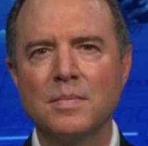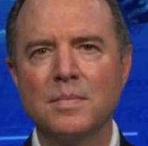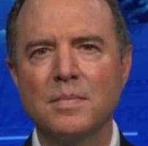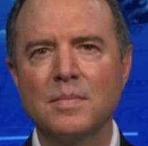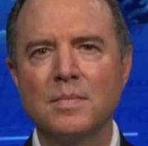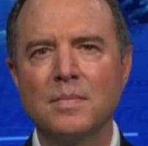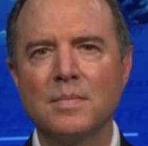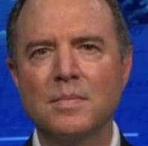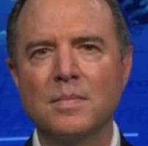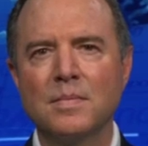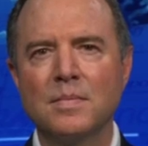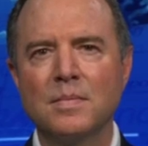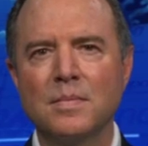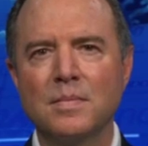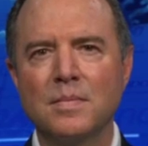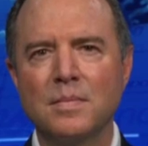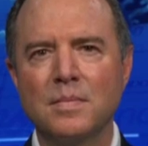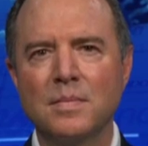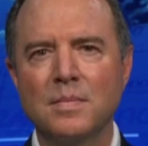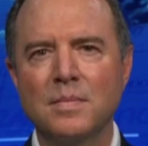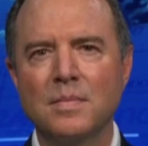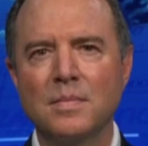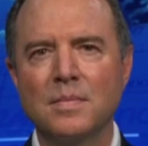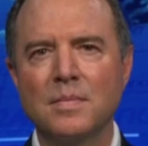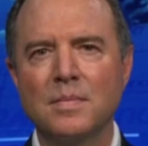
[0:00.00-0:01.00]

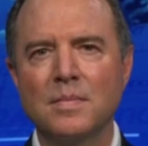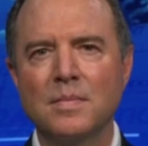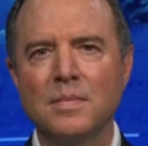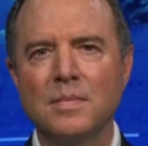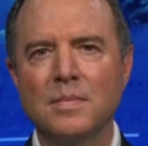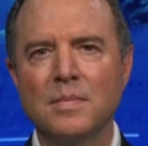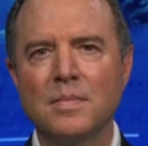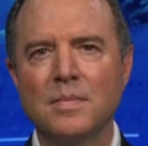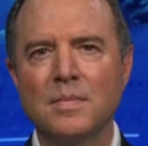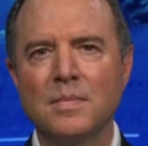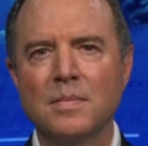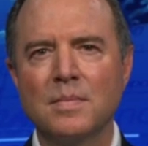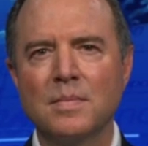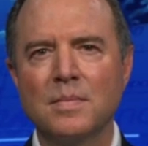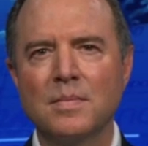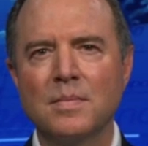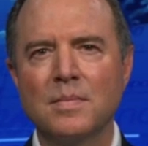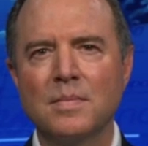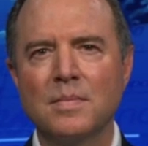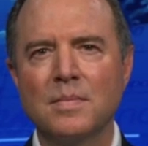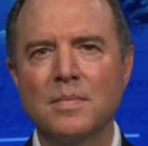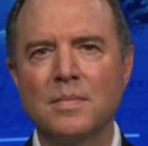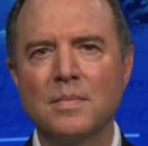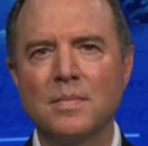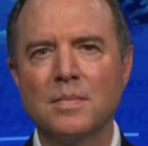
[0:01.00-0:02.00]

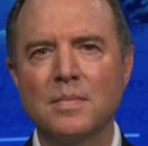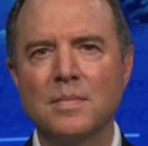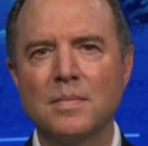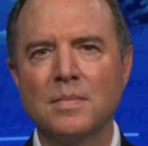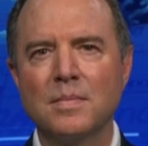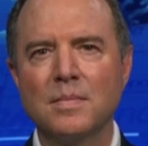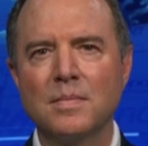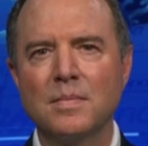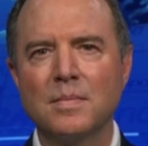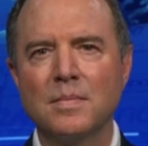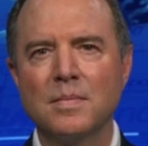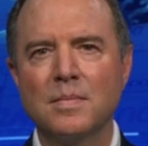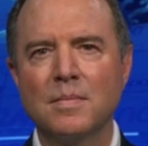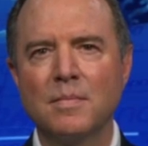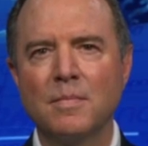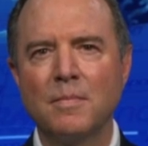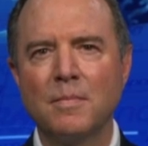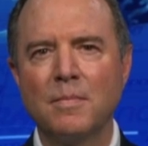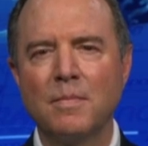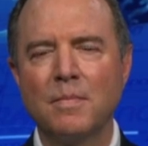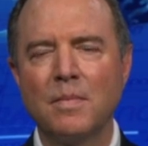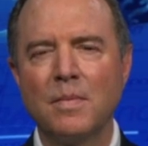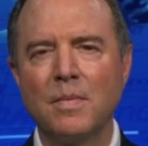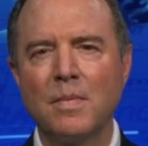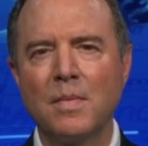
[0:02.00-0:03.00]

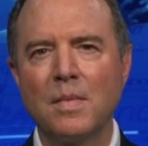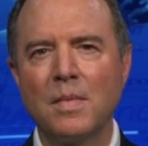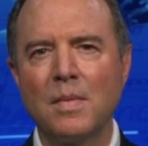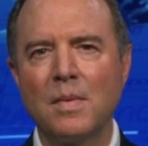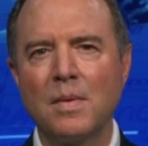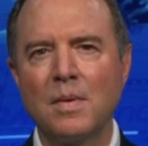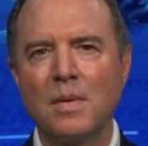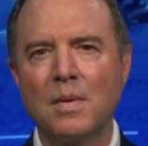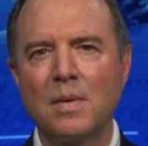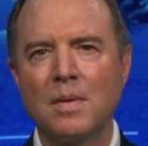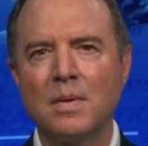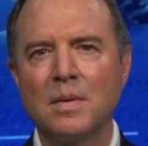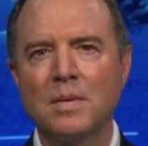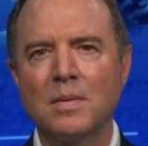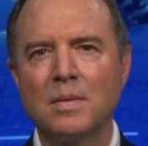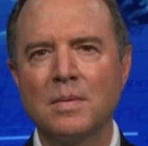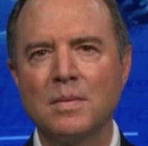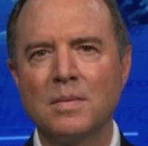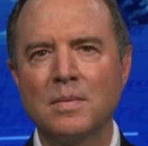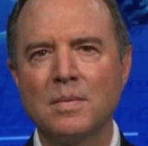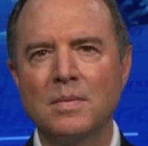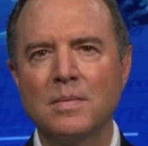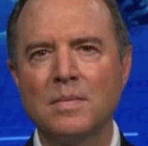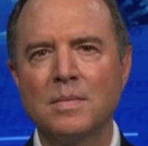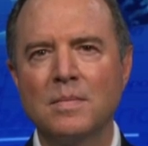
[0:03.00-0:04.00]

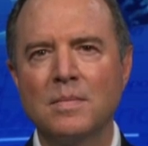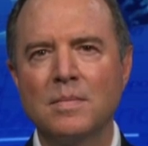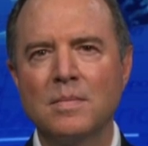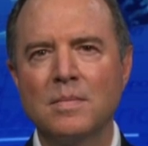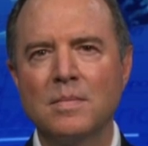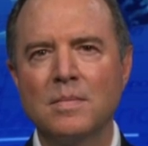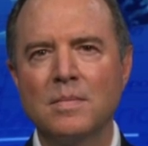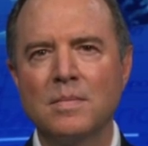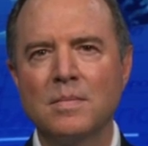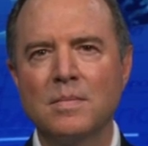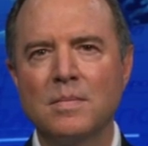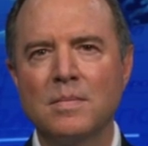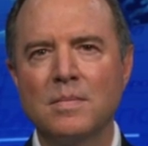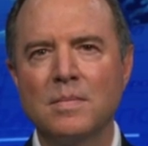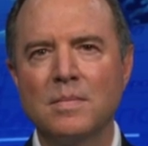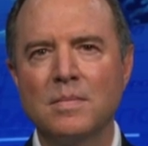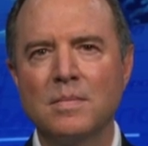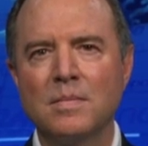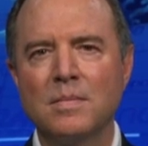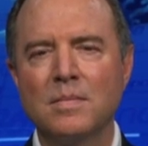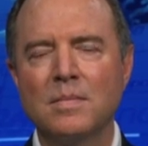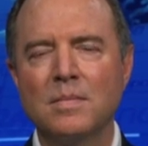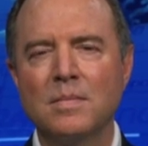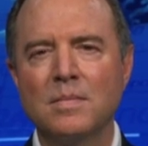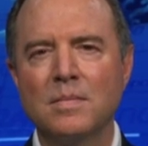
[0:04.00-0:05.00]

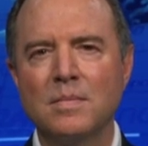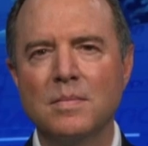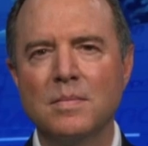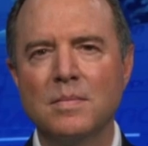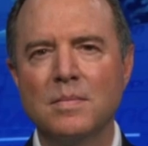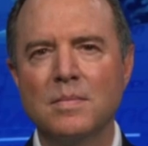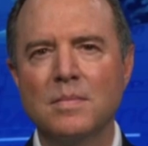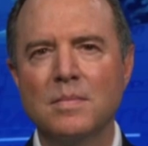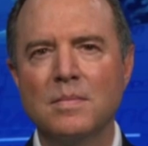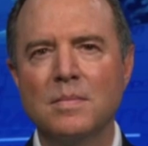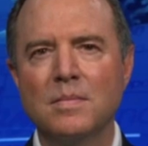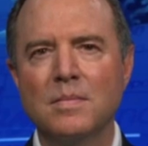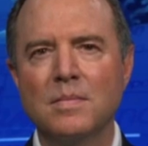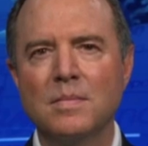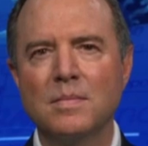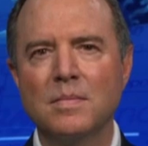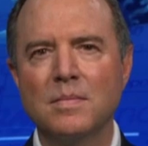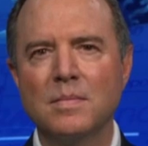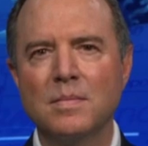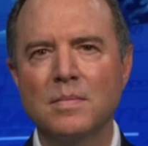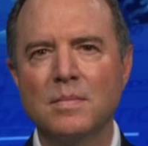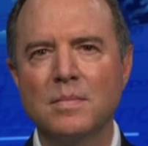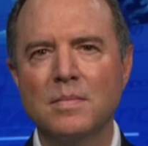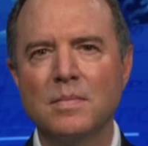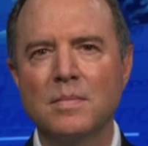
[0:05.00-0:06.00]

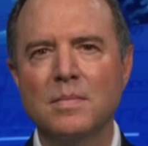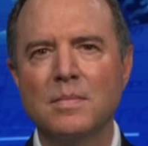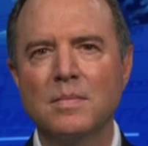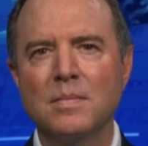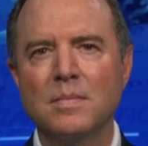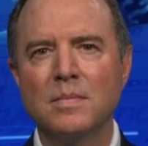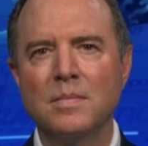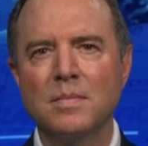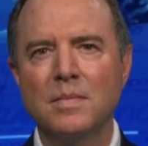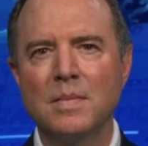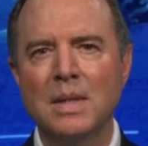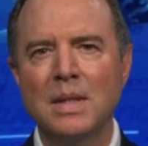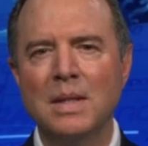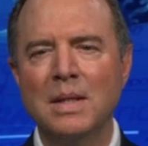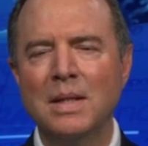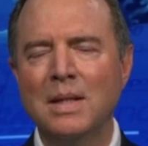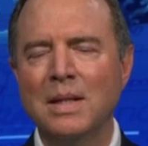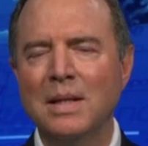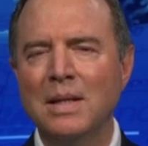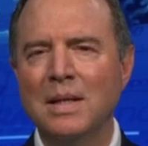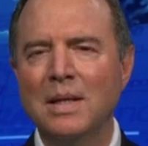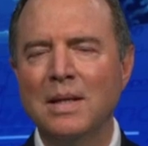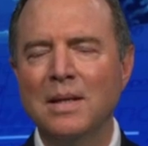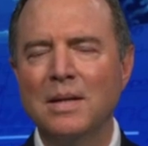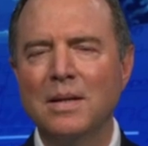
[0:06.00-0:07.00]

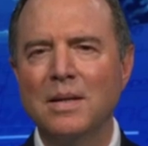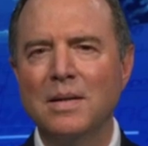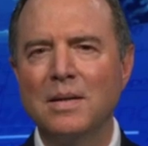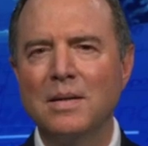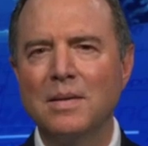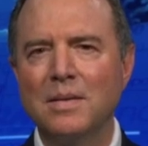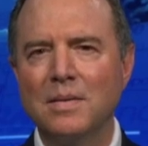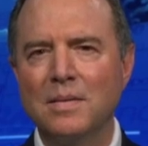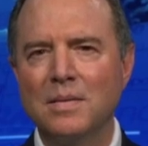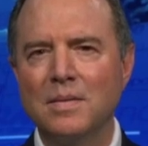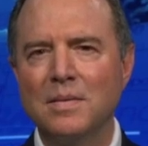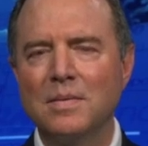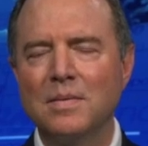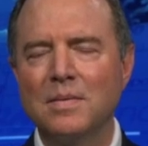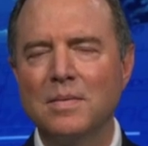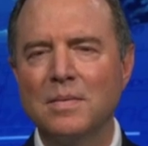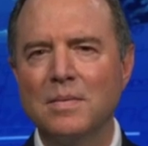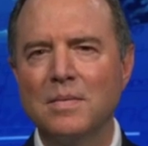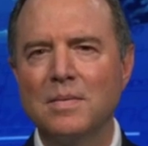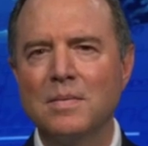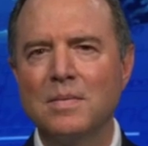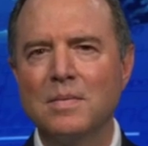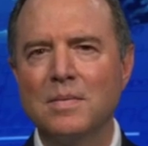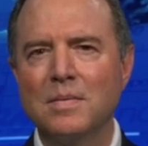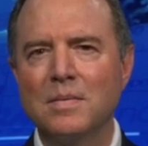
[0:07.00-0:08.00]
No words are spoken by the person on screen.